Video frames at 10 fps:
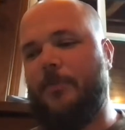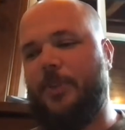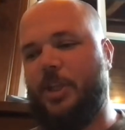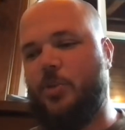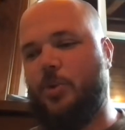
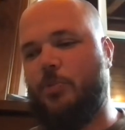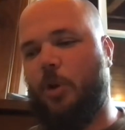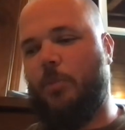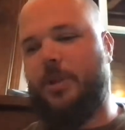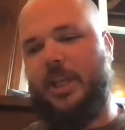These were
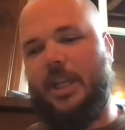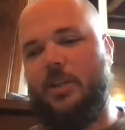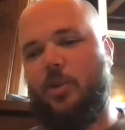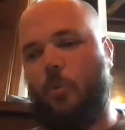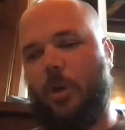small but
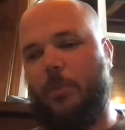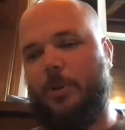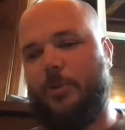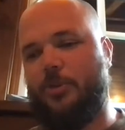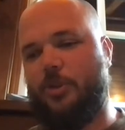neat,
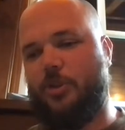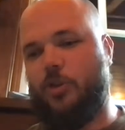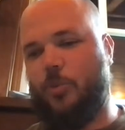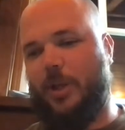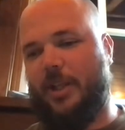well-built
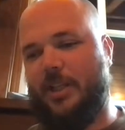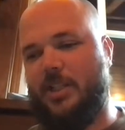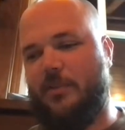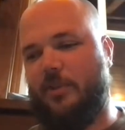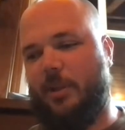dwellings
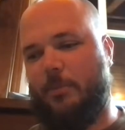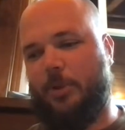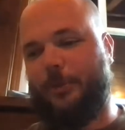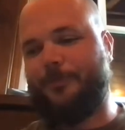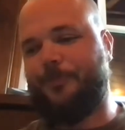of
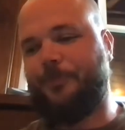lumber.